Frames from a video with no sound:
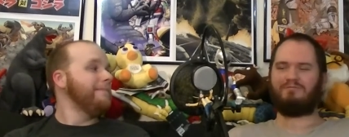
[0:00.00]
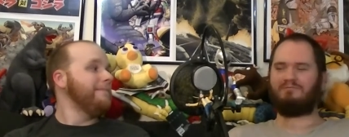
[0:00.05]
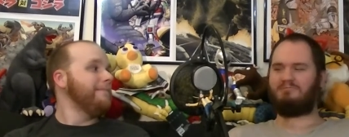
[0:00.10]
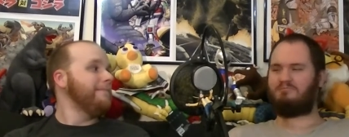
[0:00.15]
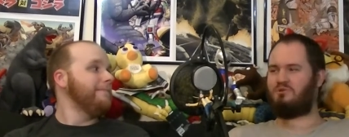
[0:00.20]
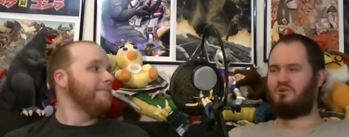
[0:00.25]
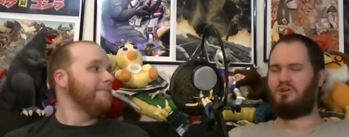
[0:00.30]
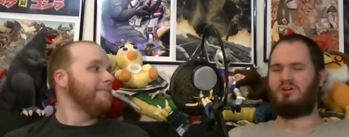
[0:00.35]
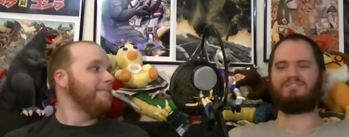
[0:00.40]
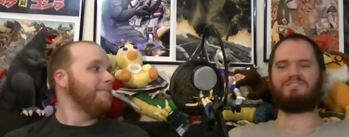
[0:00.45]

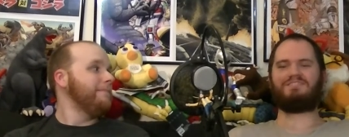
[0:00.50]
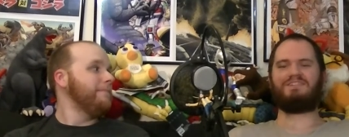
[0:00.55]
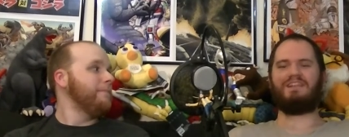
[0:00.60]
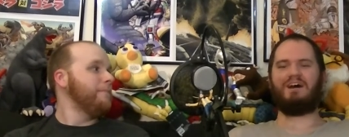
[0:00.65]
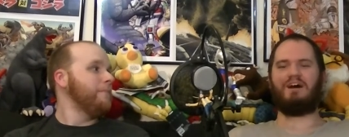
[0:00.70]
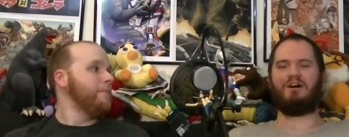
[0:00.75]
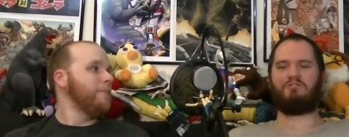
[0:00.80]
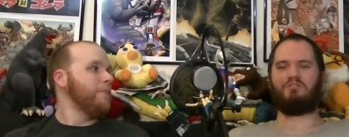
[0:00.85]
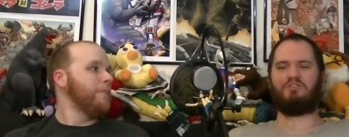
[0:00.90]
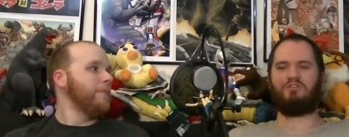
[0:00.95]
Speaker 1: We all seen
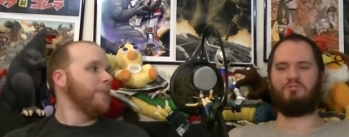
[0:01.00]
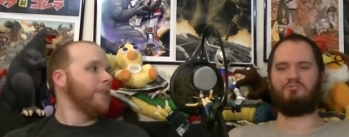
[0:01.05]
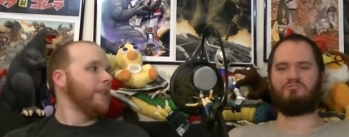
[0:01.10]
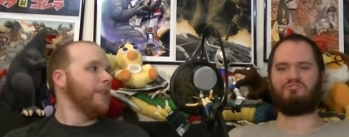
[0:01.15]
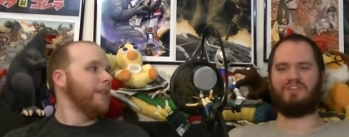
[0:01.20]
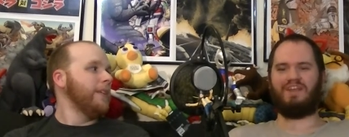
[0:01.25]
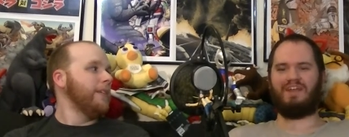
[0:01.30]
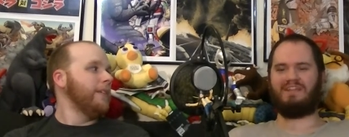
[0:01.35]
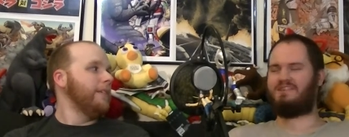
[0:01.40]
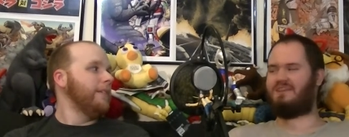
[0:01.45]
how huge
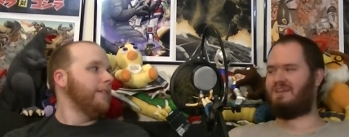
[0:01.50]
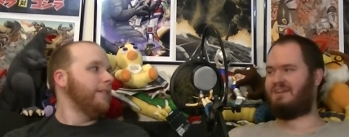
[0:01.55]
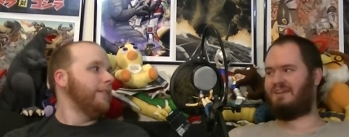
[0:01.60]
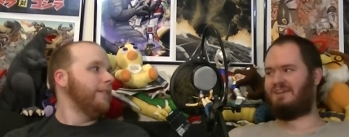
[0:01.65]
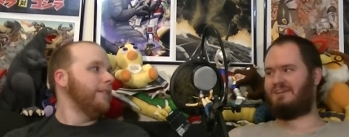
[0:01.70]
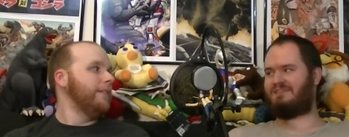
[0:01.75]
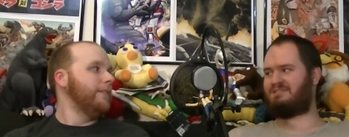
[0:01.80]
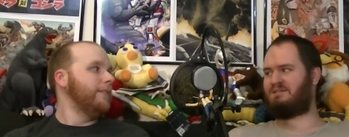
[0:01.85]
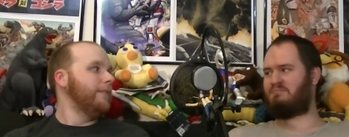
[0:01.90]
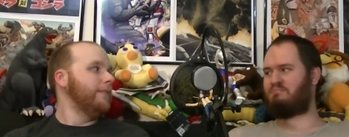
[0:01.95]
that thing
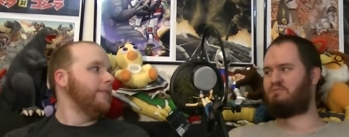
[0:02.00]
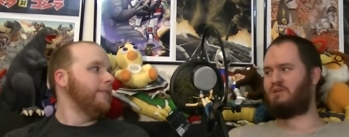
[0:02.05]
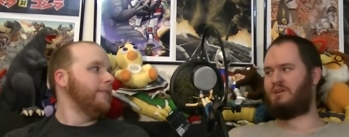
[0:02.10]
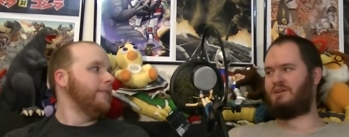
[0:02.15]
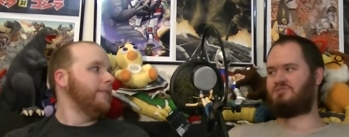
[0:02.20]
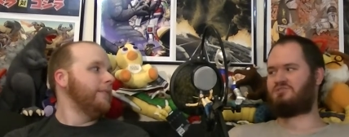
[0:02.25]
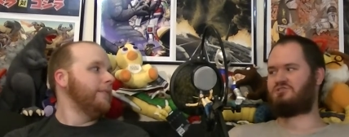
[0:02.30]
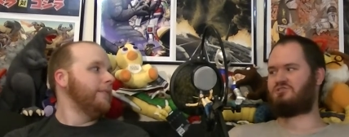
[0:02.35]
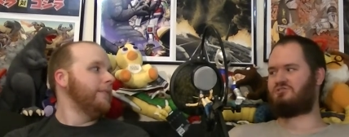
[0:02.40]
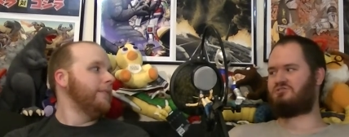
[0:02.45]
is. I'm
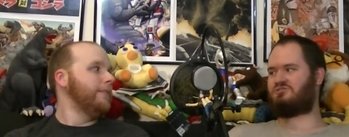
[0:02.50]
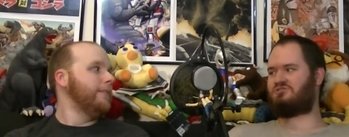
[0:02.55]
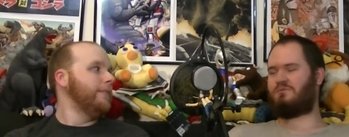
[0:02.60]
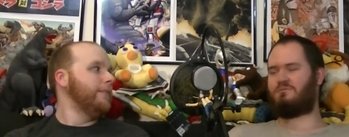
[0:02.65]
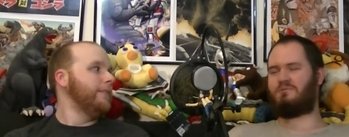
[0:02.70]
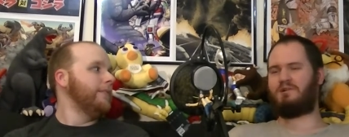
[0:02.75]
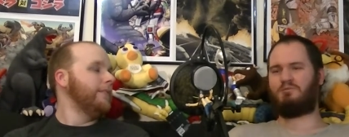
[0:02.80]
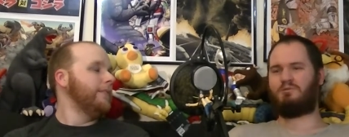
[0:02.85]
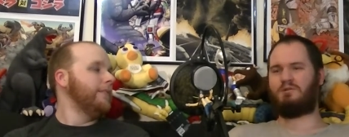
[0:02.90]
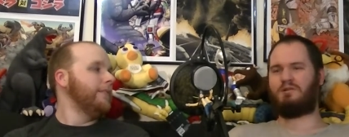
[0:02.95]
pretty sure
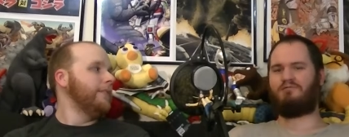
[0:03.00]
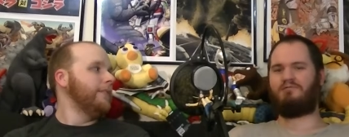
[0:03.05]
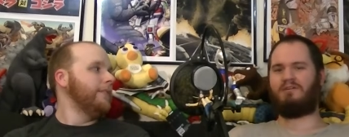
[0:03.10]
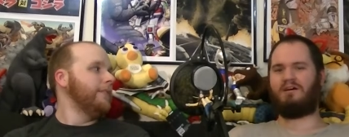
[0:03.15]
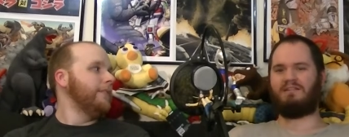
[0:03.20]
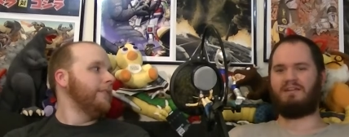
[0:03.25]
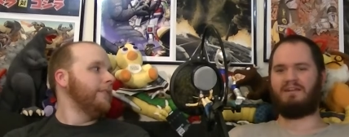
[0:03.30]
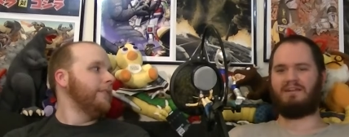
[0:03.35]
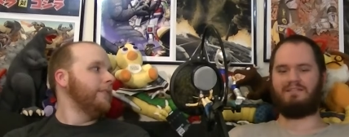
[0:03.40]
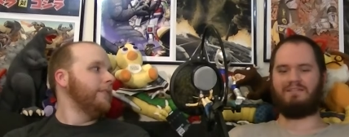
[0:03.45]
somebody would have
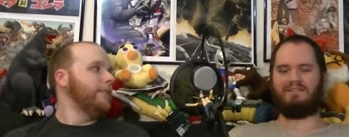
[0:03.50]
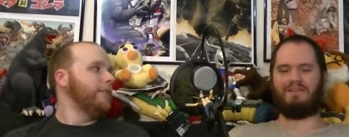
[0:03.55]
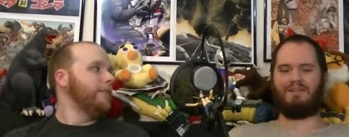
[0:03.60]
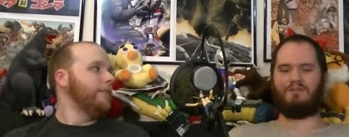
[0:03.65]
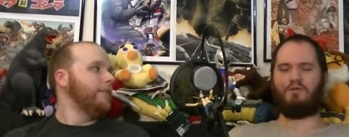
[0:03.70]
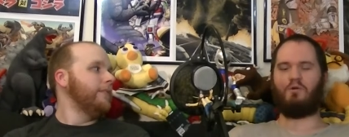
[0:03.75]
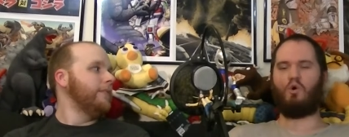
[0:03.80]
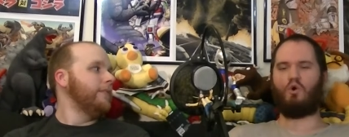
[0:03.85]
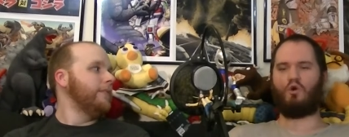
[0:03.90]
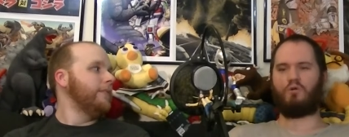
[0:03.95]
found like a
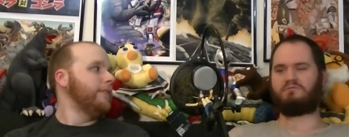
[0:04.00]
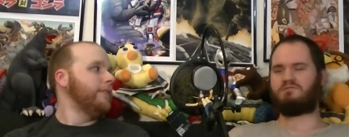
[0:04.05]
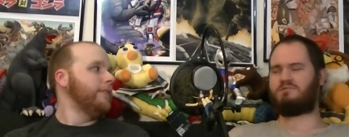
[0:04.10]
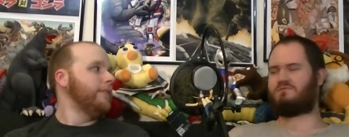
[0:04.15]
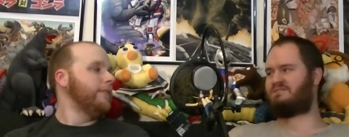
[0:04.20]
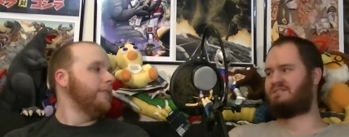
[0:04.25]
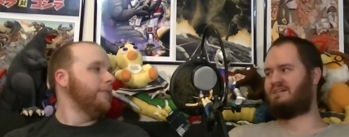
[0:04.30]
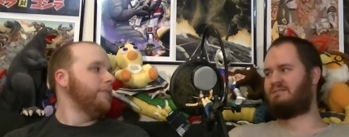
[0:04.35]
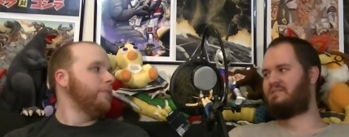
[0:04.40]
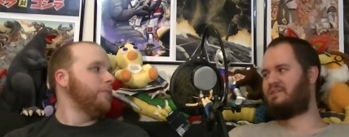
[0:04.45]
dead corpse of
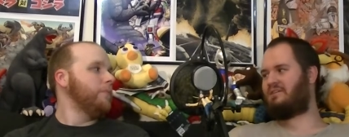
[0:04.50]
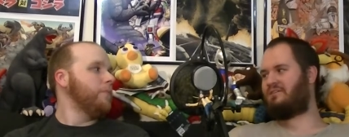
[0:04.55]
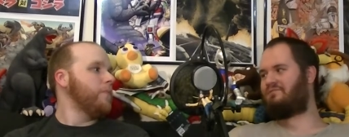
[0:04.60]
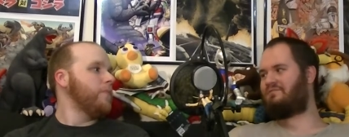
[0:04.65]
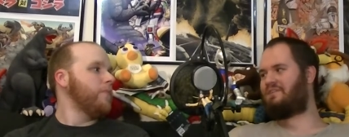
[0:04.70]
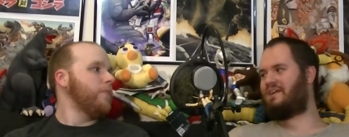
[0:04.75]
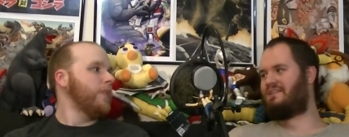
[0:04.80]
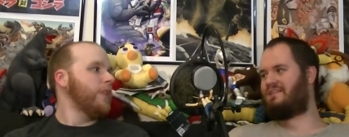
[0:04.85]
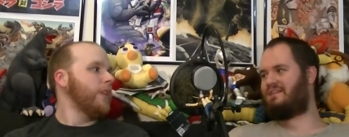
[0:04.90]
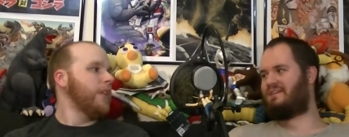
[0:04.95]
something of
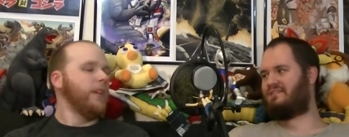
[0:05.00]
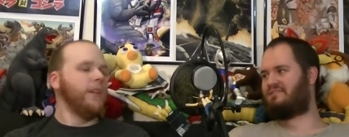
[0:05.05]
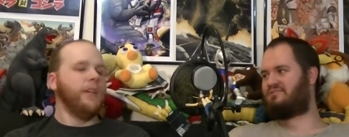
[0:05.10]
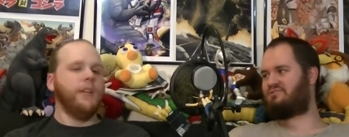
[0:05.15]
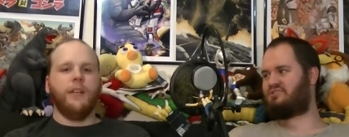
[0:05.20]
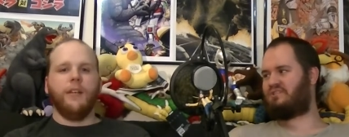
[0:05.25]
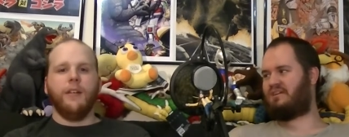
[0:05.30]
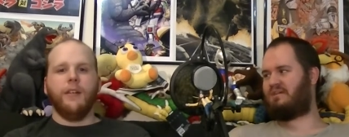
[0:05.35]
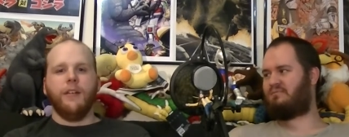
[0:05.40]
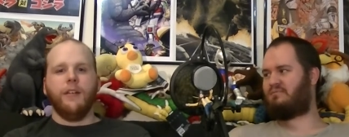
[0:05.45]
that thing in a
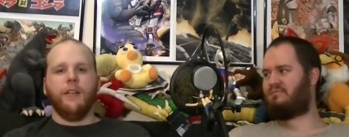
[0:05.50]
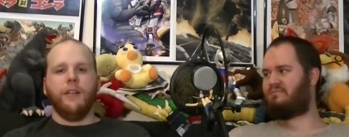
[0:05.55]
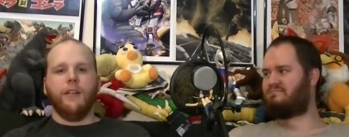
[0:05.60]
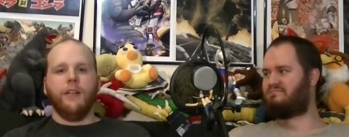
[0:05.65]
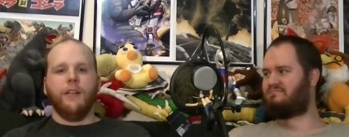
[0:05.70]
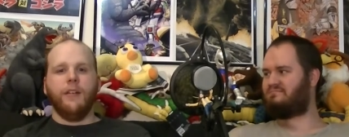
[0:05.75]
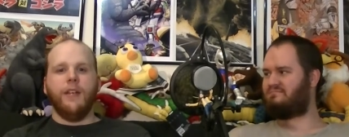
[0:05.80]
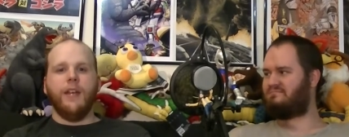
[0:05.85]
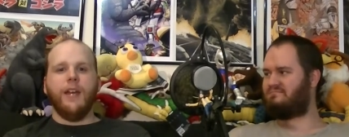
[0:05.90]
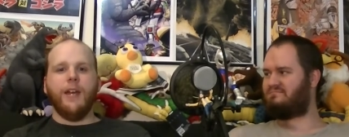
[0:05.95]
ship.
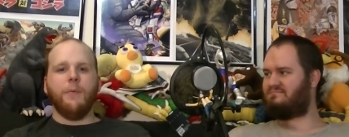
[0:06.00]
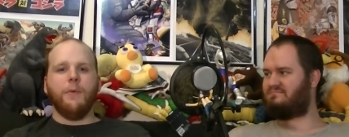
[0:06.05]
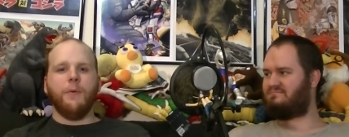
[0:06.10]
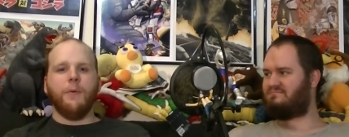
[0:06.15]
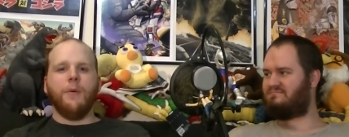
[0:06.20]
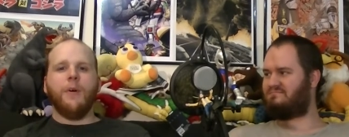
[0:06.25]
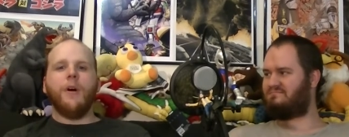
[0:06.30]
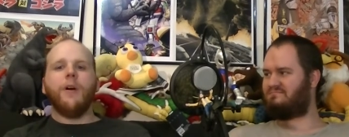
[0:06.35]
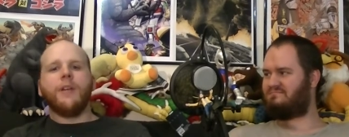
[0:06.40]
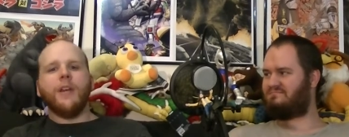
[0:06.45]
Speaker 2: Yeah, but
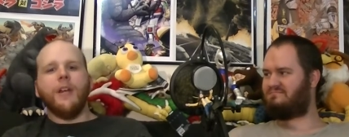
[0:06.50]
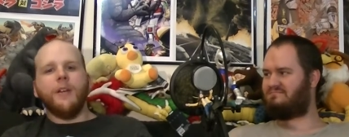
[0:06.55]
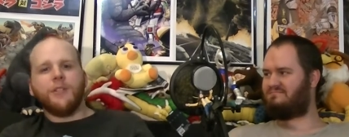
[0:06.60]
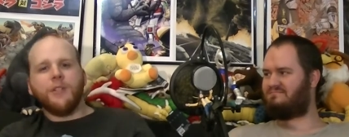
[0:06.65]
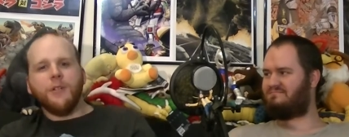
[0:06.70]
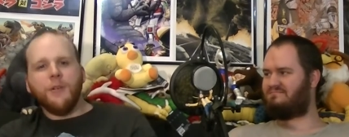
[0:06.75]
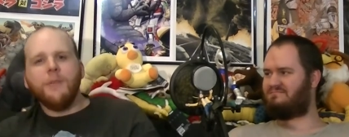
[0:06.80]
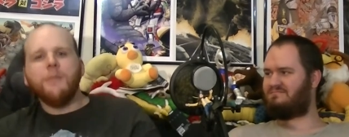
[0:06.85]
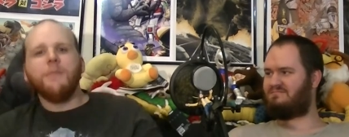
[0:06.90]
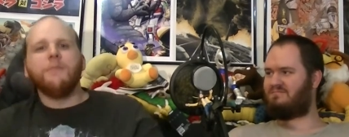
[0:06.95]
okay,
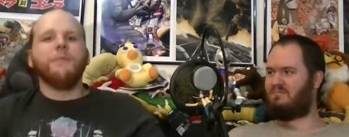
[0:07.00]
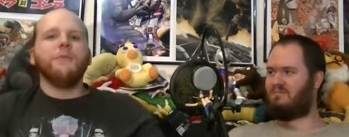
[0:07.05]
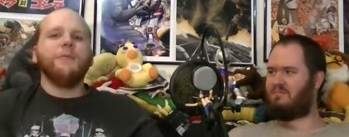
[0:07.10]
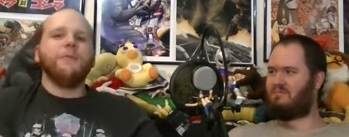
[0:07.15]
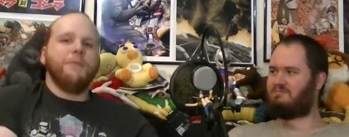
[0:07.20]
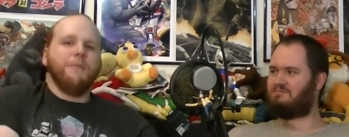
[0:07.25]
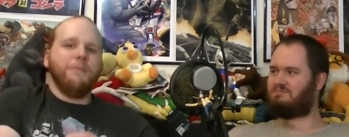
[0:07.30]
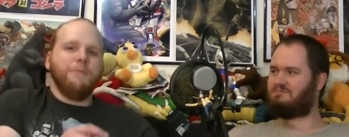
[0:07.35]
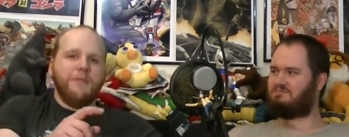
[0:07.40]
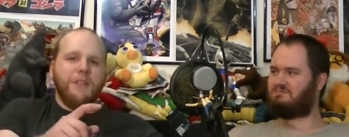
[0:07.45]
so
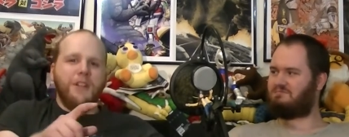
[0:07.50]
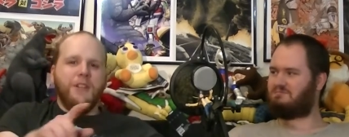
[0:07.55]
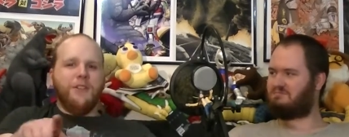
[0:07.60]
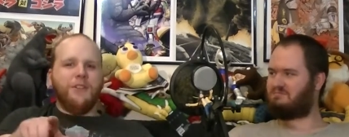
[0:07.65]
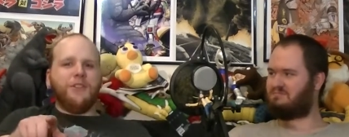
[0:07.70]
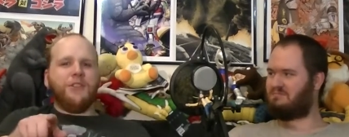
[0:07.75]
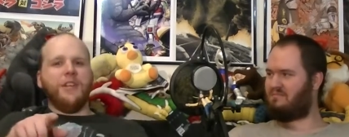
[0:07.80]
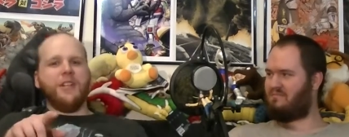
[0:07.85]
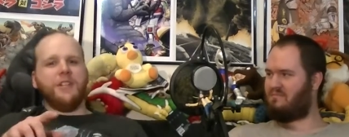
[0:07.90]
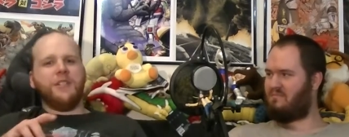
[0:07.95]
another
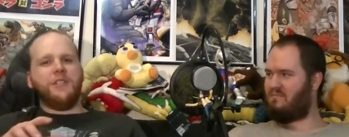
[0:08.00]
thing